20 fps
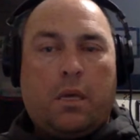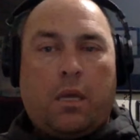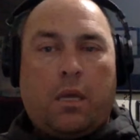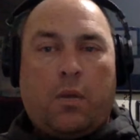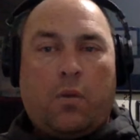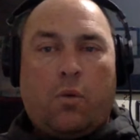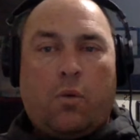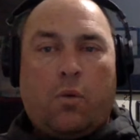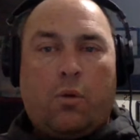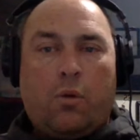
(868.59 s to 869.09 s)

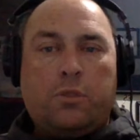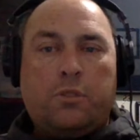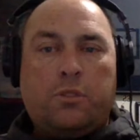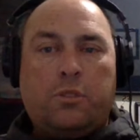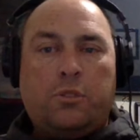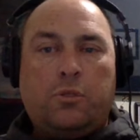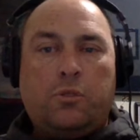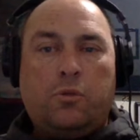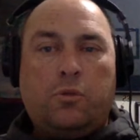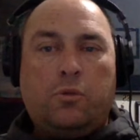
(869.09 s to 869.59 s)
in order
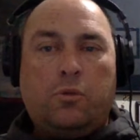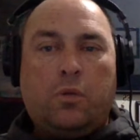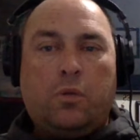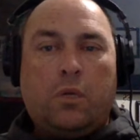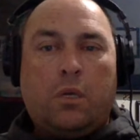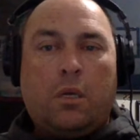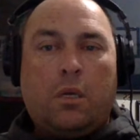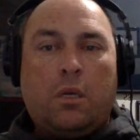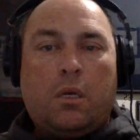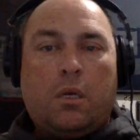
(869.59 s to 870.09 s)
to
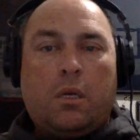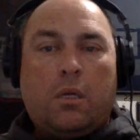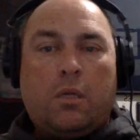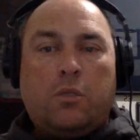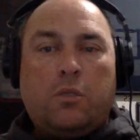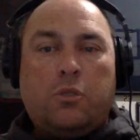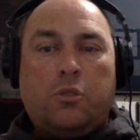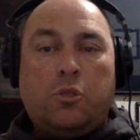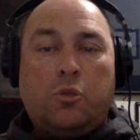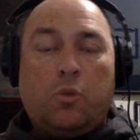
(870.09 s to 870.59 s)

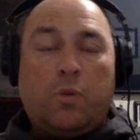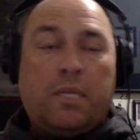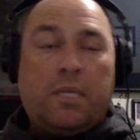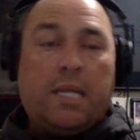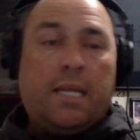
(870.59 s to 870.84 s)
do what